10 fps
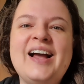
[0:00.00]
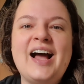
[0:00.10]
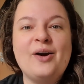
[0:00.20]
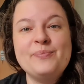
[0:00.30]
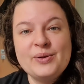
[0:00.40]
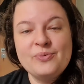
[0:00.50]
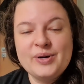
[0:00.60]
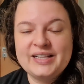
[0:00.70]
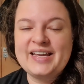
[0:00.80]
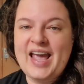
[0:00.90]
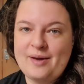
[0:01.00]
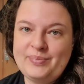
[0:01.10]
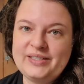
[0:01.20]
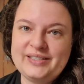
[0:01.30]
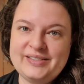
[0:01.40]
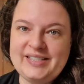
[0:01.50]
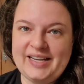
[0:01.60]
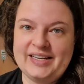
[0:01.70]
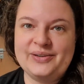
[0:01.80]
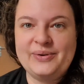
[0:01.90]
I'll be really happy to see
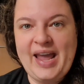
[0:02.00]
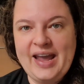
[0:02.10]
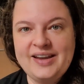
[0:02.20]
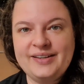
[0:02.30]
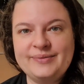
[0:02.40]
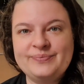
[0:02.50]
it, okay?